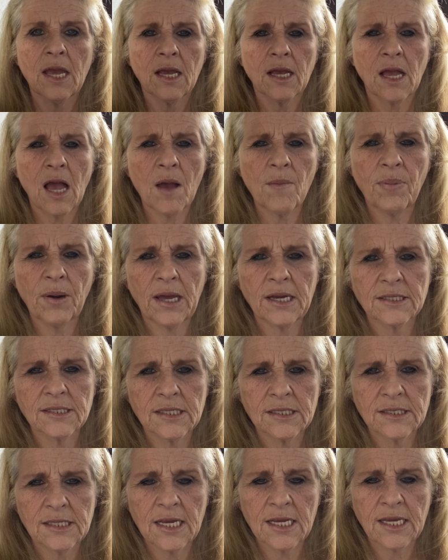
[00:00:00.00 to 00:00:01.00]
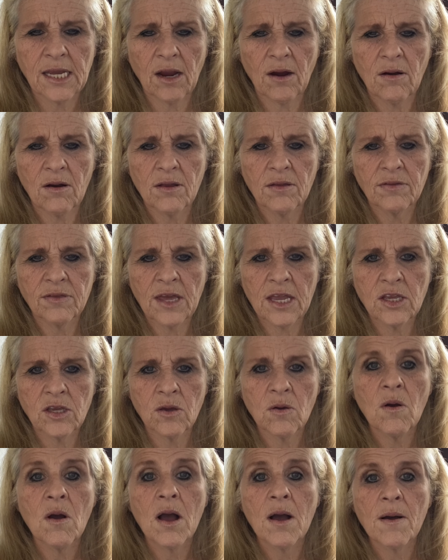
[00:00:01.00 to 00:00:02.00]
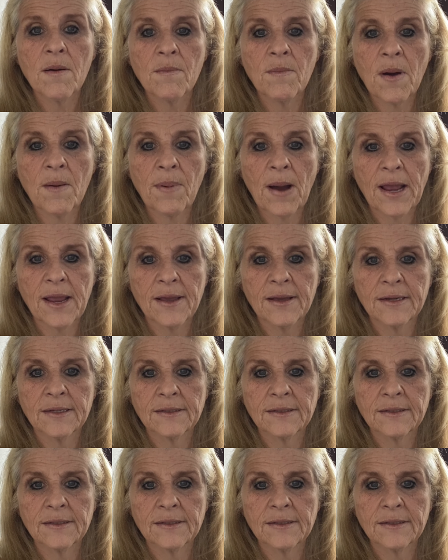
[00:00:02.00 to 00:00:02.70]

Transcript: God bless. Take care. Thank you. Bye-bye.